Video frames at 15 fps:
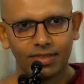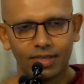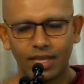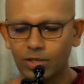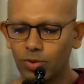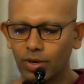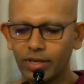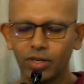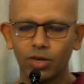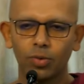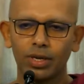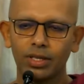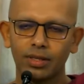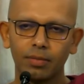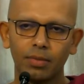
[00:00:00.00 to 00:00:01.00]
That's why, you know,
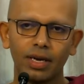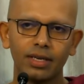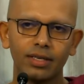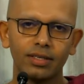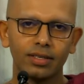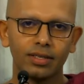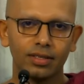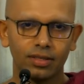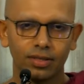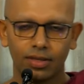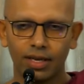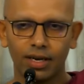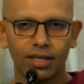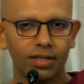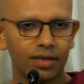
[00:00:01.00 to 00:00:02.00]
when the mind, so
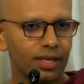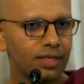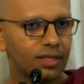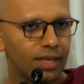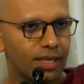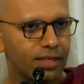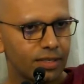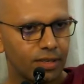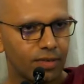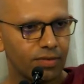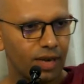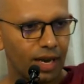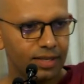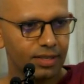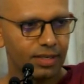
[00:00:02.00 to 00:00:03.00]
there are three stages of
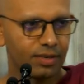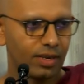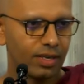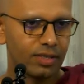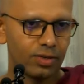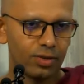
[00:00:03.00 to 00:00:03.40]
cleansing, right?